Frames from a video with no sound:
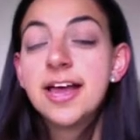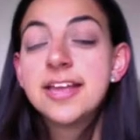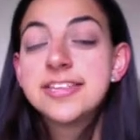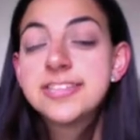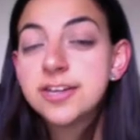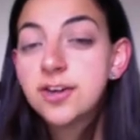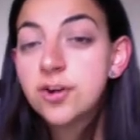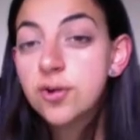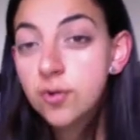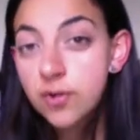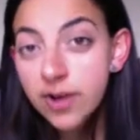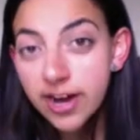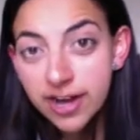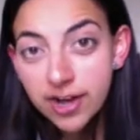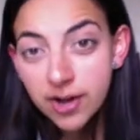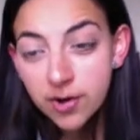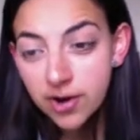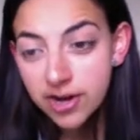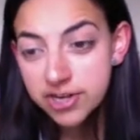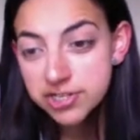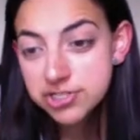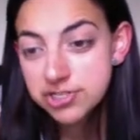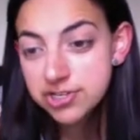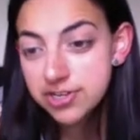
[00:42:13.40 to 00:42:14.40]
It's a great
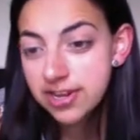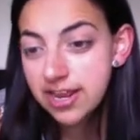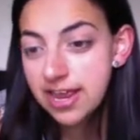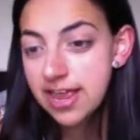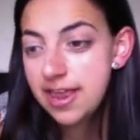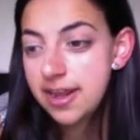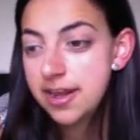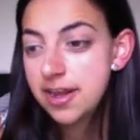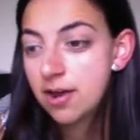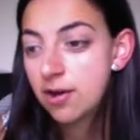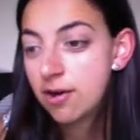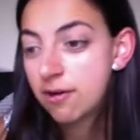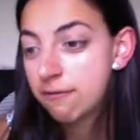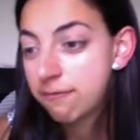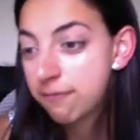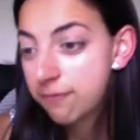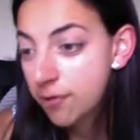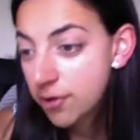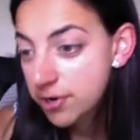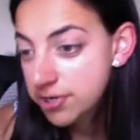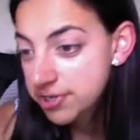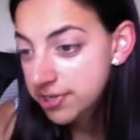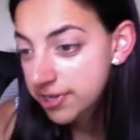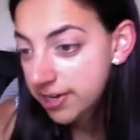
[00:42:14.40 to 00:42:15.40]
question, and
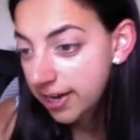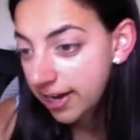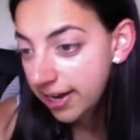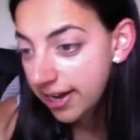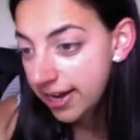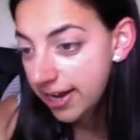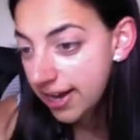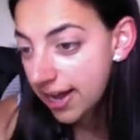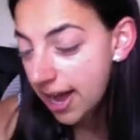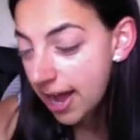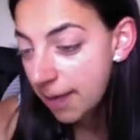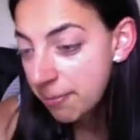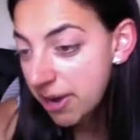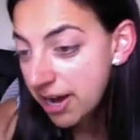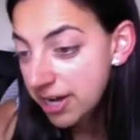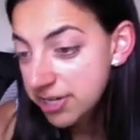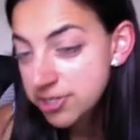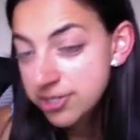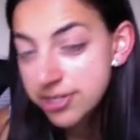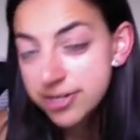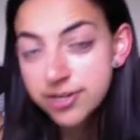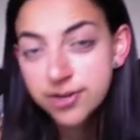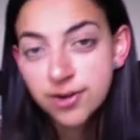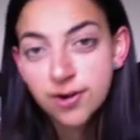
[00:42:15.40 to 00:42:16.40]
unfortunately, I'm
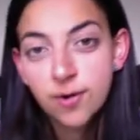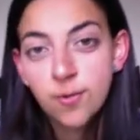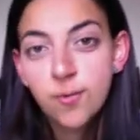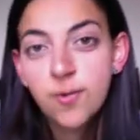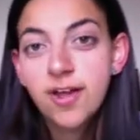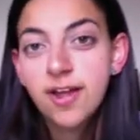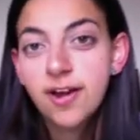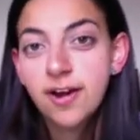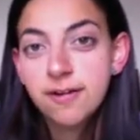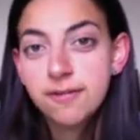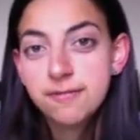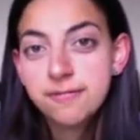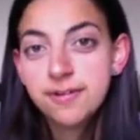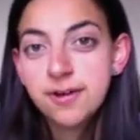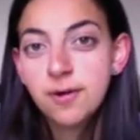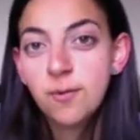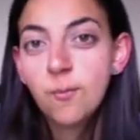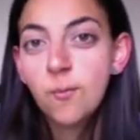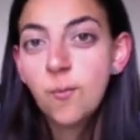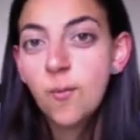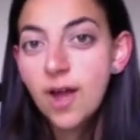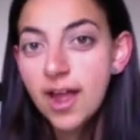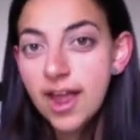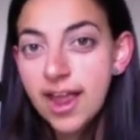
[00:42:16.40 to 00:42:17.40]
actually not aware of a
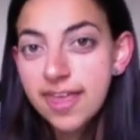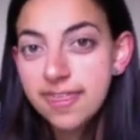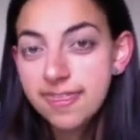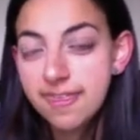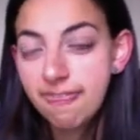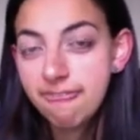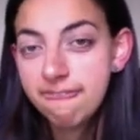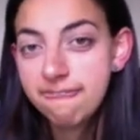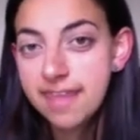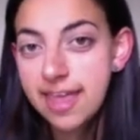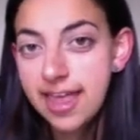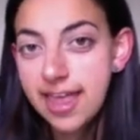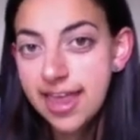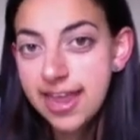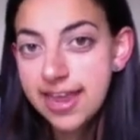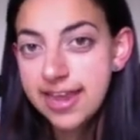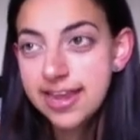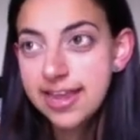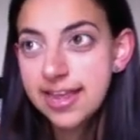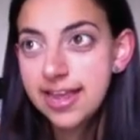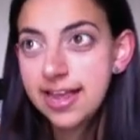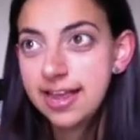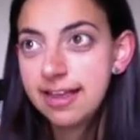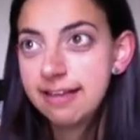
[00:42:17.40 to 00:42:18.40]
way that
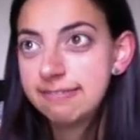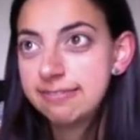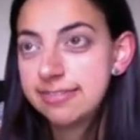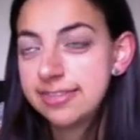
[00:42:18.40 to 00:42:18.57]
they